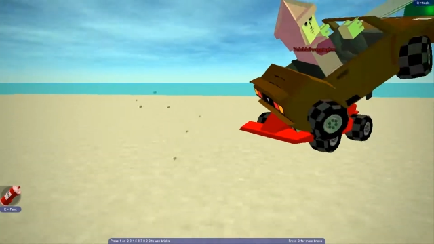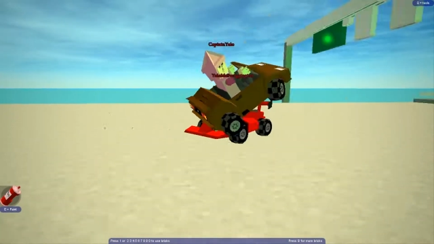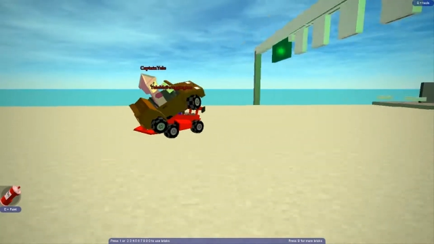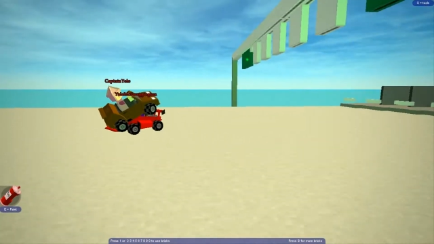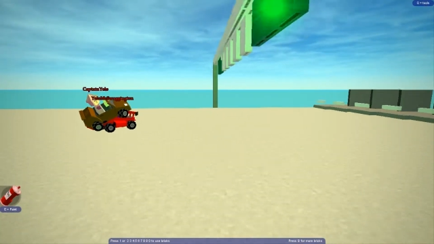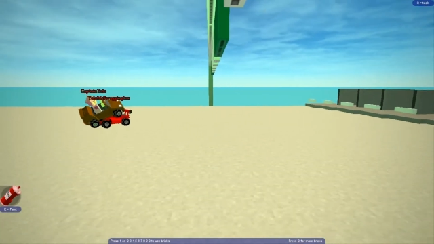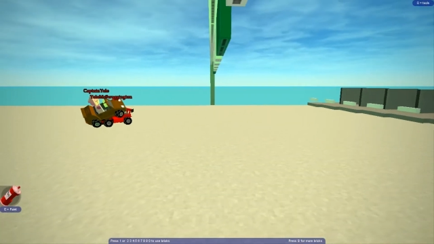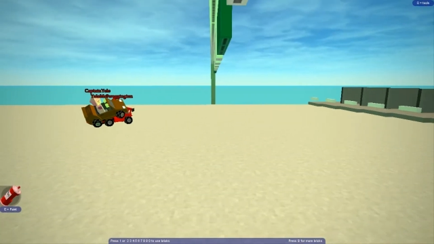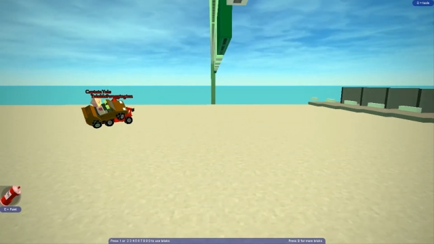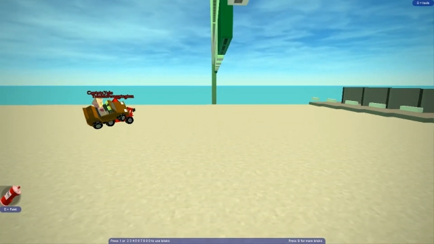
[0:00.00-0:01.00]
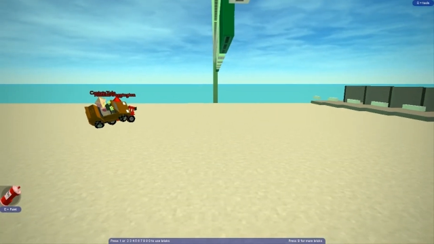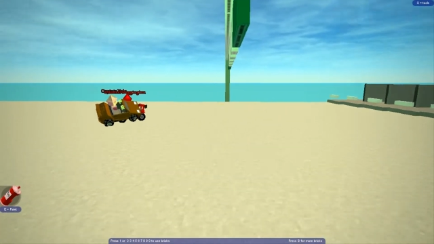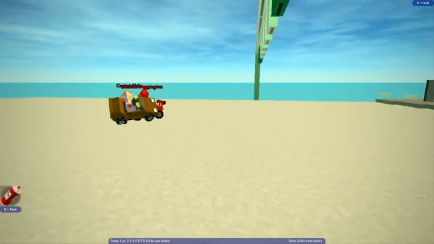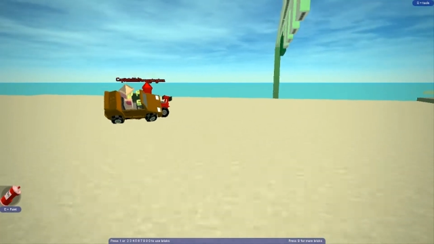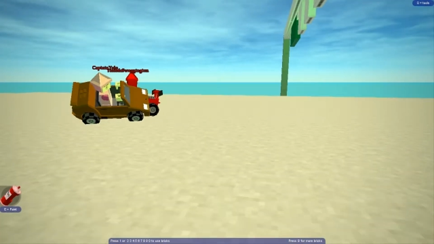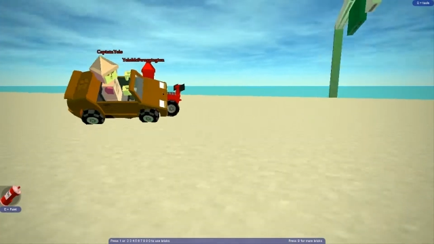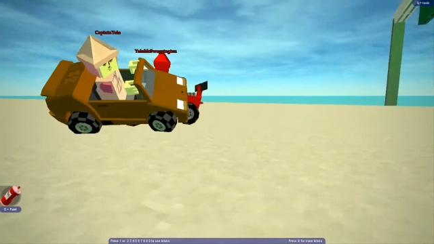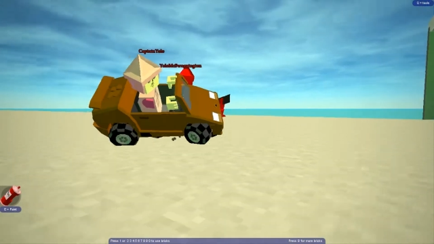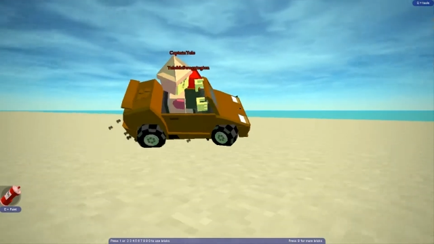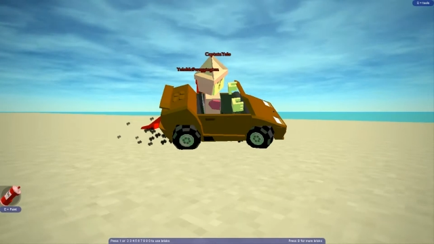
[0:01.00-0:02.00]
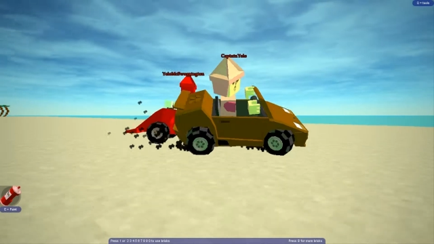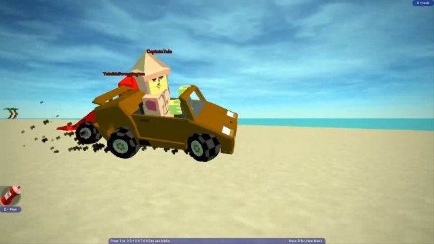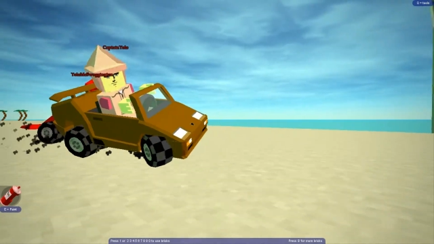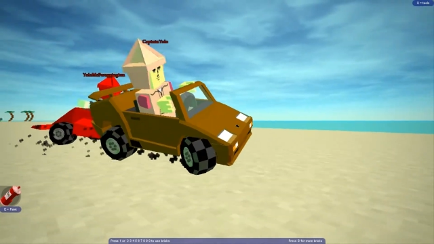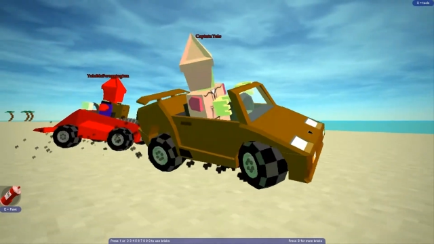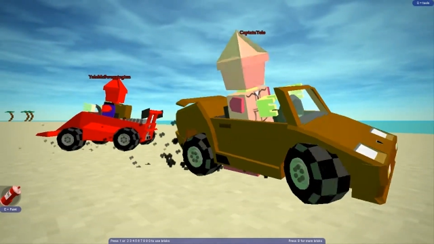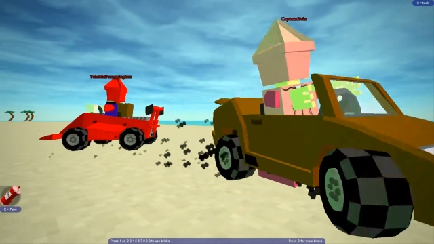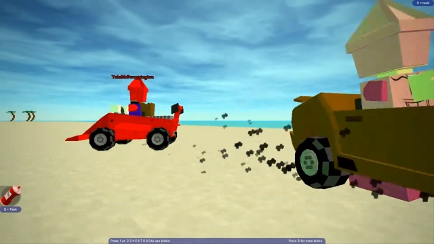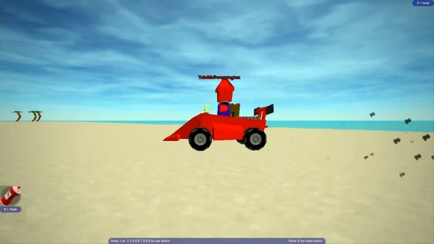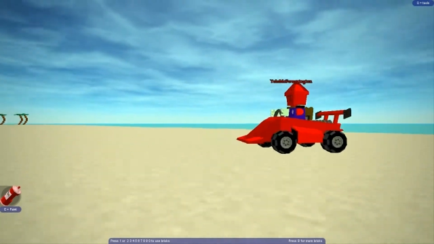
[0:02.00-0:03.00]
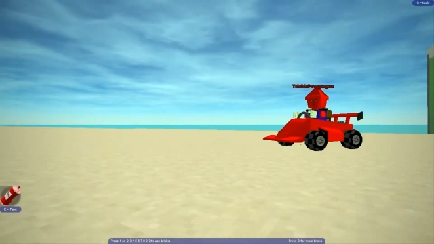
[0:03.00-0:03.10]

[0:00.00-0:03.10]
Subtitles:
No face is visible, so there are no lips to read.